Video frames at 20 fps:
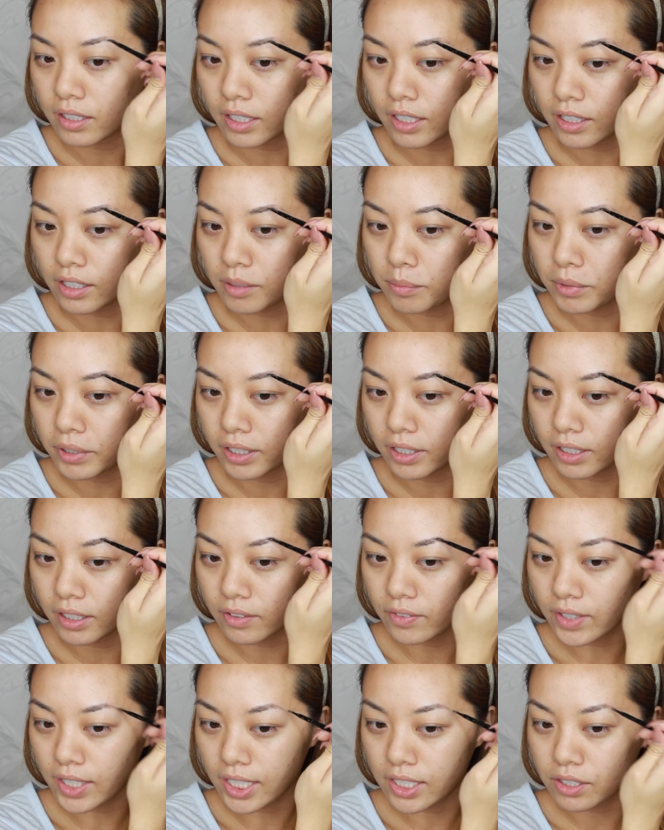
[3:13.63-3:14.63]
In the beginning
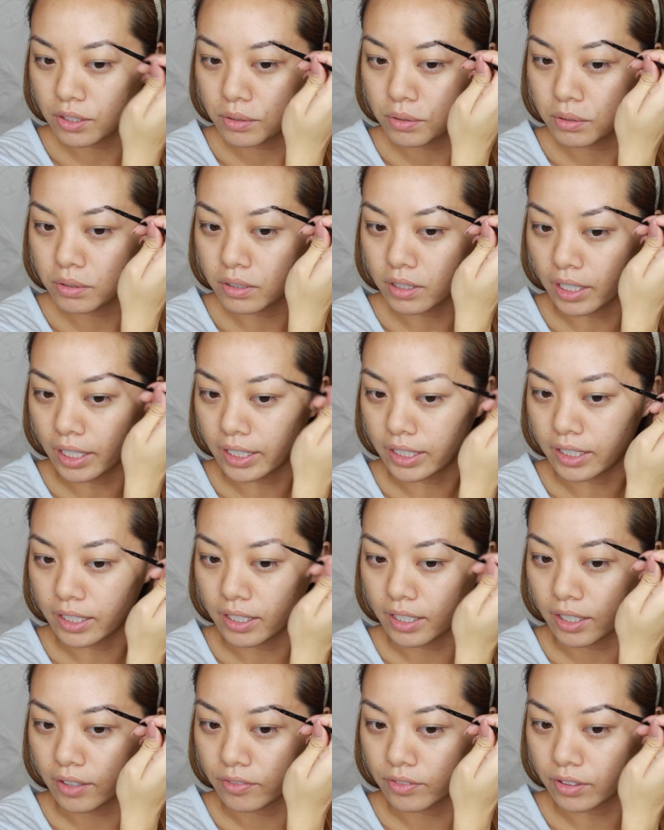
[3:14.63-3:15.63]
of high school, I
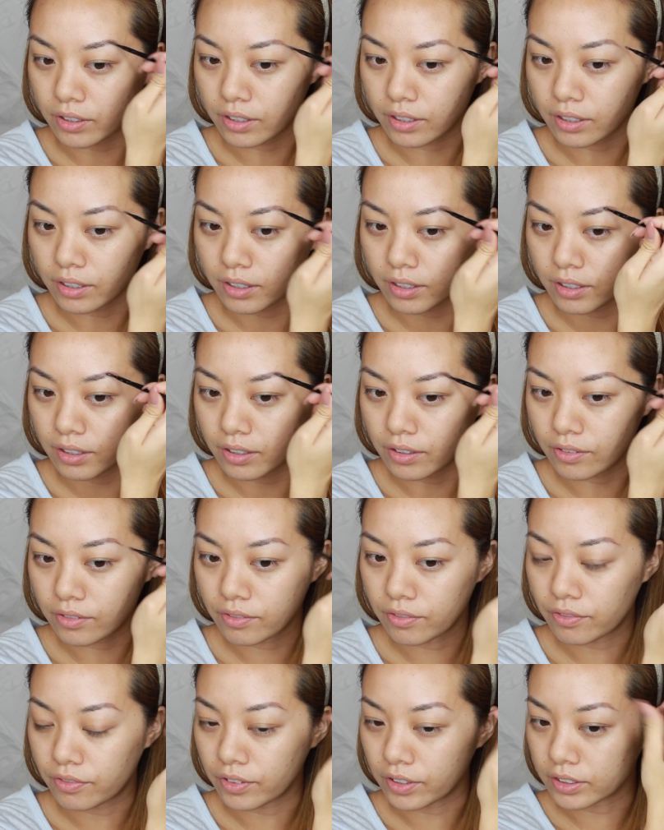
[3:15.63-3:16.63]
never
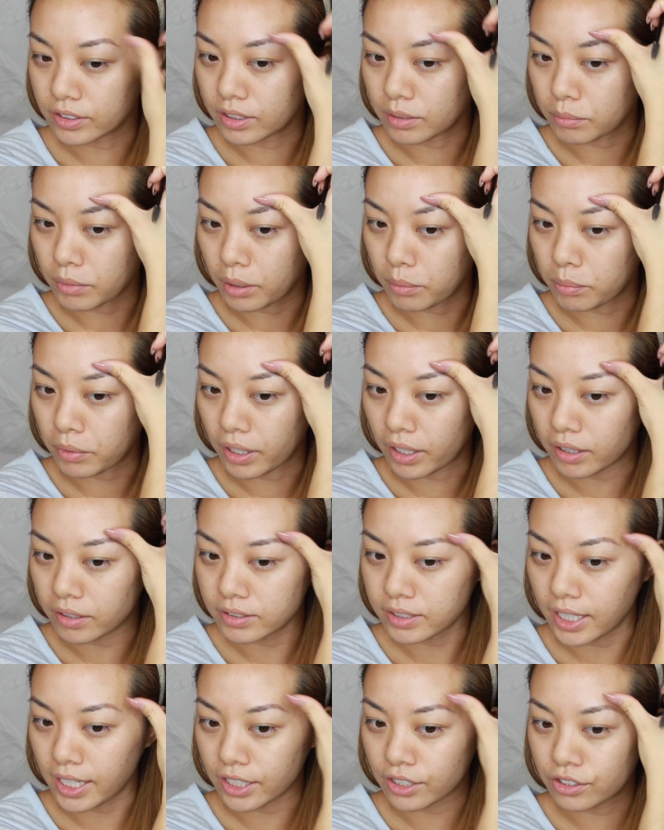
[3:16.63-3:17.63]
filled in my
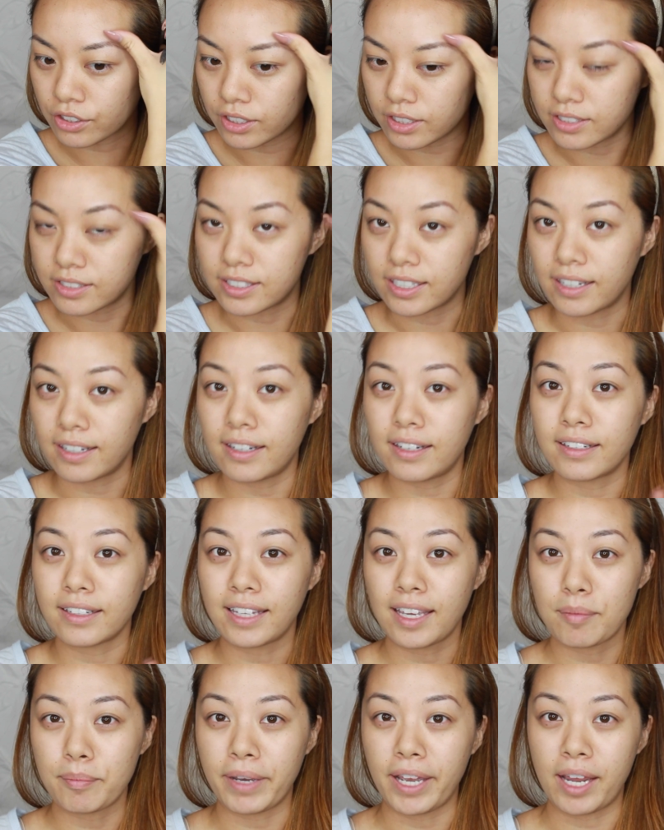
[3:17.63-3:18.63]
brows. I actually didn't
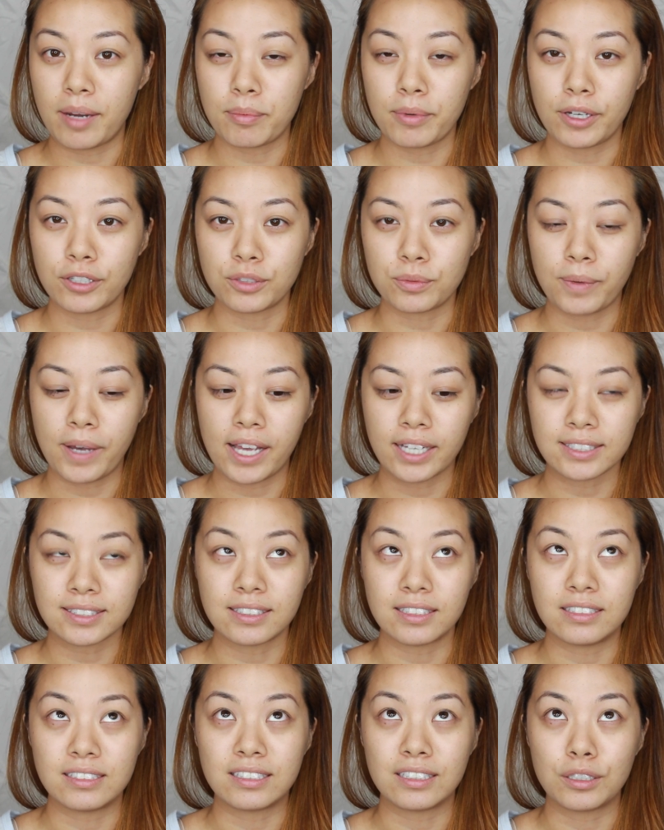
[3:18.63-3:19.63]
get my eyebrows
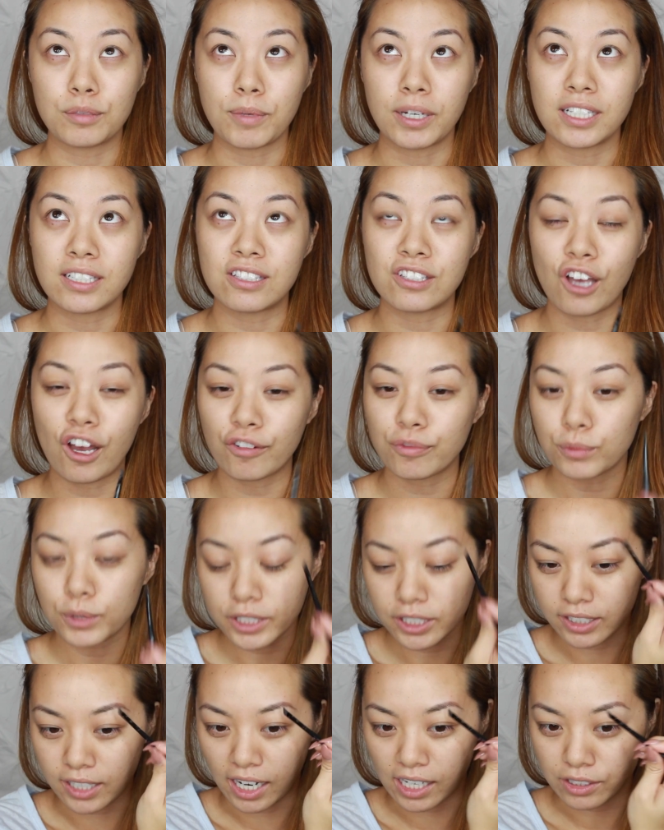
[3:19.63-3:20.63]
waxed until my sophomore
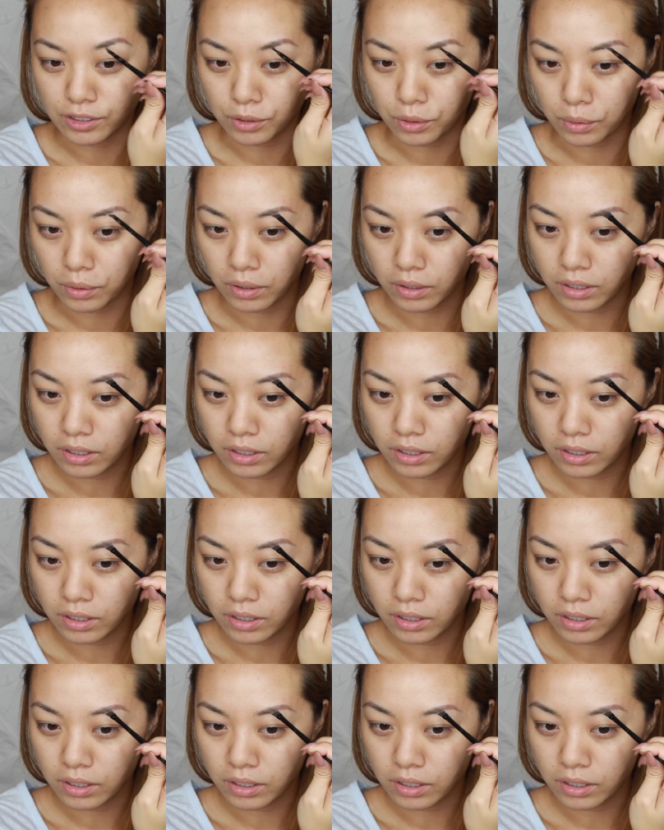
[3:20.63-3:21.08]
year in high school.